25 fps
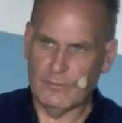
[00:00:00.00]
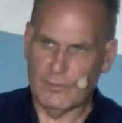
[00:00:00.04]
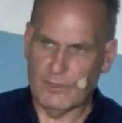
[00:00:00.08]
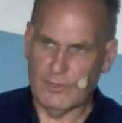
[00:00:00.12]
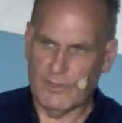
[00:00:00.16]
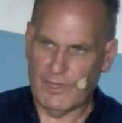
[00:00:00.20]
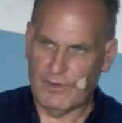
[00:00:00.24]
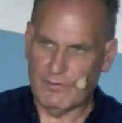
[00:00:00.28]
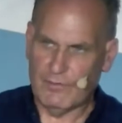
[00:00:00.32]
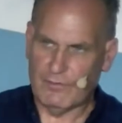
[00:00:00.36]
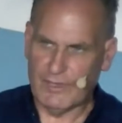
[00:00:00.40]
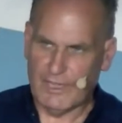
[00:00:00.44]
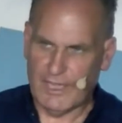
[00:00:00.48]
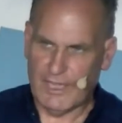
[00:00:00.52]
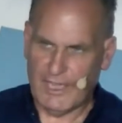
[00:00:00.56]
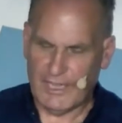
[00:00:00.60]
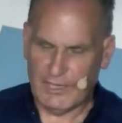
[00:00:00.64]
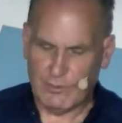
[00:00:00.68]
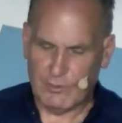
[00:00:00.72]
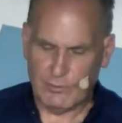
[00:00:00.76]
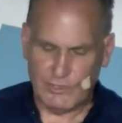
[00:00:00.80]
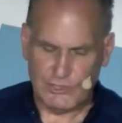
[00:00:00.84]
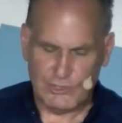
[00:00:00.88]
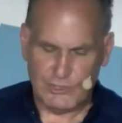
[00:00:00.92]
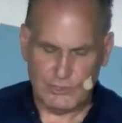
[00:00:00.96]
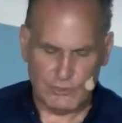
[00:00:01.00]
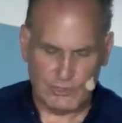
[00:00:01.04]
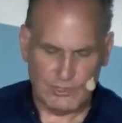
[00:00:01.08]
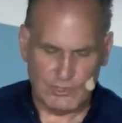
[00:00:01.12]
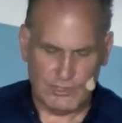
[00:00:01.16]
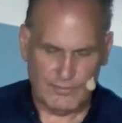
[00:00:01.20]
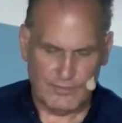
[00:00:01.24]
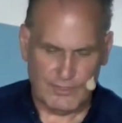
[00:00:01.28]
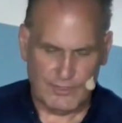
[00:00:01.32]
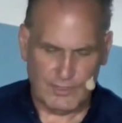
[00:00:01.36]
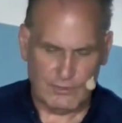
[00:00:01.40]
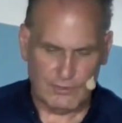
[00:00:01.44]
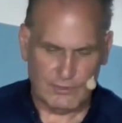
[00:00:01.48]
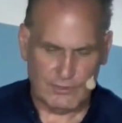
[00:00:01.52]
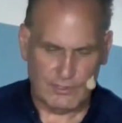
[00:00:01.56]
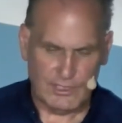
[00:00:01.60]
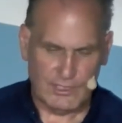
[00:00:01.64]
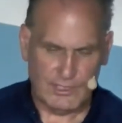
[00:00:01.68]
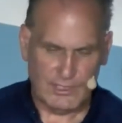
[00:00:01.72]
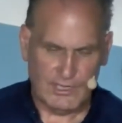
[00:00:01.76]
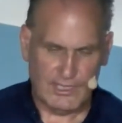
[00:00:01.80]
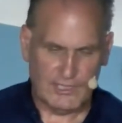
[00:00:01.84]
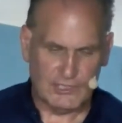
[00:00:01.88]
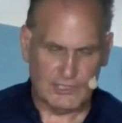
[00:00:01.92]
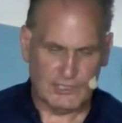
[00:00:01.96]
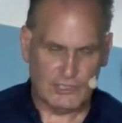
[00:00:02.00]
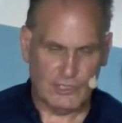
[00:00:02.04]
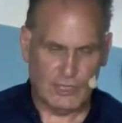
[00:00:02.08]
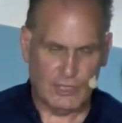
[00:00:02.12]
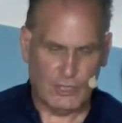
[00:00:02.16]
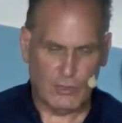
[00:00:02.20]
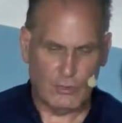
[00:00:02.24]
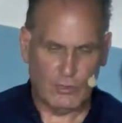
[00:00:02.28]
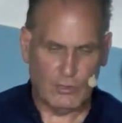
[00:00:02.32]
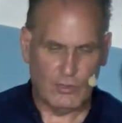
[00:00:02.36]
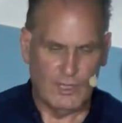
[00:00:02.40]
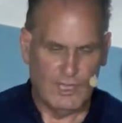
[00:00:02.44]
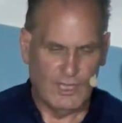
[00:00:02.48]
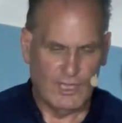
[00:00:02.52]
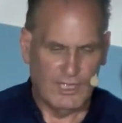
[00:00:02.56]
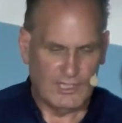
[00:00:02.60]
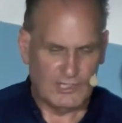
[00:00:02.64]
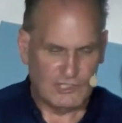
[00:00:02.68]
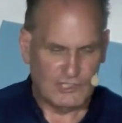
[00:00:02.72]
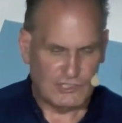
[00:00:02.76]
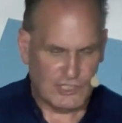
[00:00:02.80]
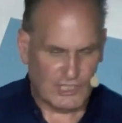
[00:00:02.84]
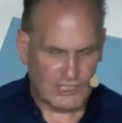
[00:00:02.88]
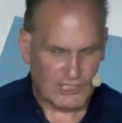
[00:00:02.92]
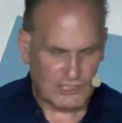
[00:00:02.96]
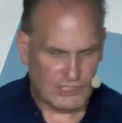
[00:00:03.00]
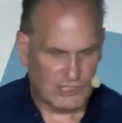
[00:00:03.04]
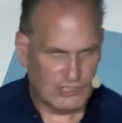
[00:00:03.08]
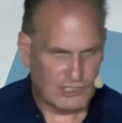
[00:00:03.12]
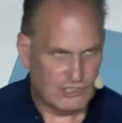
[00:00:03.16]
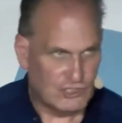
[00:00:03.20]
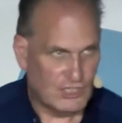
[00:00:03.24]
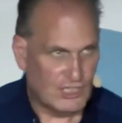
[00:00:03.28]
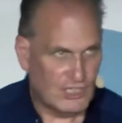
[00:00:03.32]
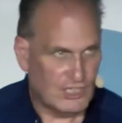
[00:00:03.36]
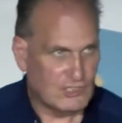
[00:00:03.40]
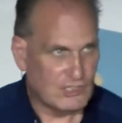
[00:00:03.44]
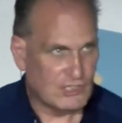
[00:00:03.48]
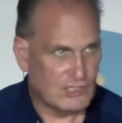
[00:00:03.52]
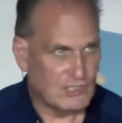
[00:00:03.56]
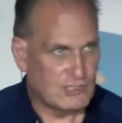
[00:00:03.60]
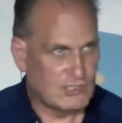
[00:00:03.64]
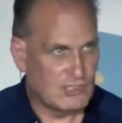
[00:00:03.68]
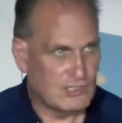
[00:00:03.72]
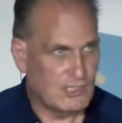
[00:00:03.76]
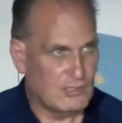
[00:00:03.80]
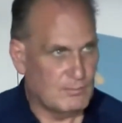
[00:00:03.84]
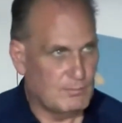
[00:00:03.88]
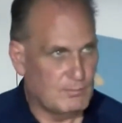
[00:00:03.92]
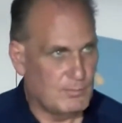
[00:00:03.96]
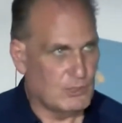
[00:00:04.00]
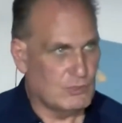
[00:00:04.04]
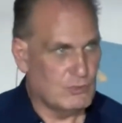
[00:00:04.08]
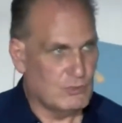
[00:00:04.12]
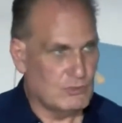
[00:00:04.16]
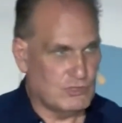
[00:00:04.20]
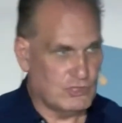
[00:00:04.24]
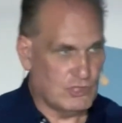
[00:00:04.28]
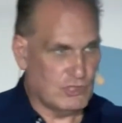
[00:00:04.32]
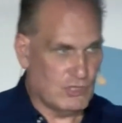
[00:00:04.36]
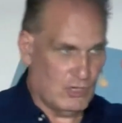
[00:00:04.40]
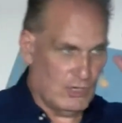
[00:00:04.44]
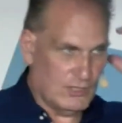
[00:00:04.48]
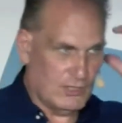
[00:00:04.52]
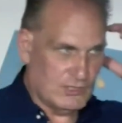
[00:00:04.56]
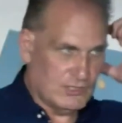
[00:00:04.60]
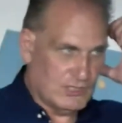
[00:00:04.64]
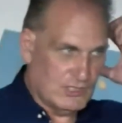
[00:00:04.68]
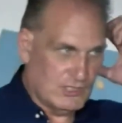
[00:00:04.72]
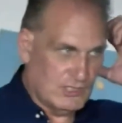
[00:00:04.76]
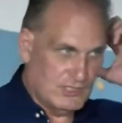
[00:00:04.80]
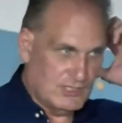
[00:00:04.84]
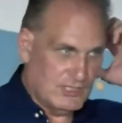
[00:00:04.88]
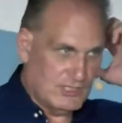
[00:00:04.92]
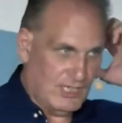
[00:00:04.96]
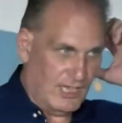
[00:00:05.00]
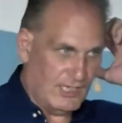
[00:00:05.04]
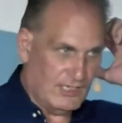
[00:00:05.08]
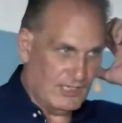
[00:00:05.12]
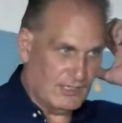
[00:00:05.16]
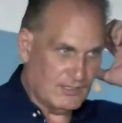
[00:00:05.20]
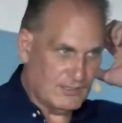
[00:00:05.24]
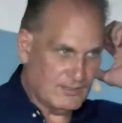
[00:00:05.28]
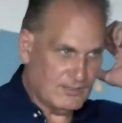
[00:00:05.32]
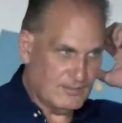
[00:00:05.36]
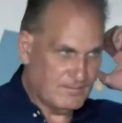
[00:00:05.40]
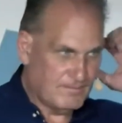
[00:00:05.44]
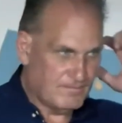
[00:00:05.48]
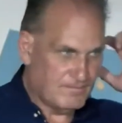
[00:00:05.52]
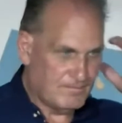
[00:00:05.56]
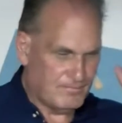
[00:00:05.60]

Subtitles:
with every anguish or difficulty in our soul, just as Jesus did, because God can take it.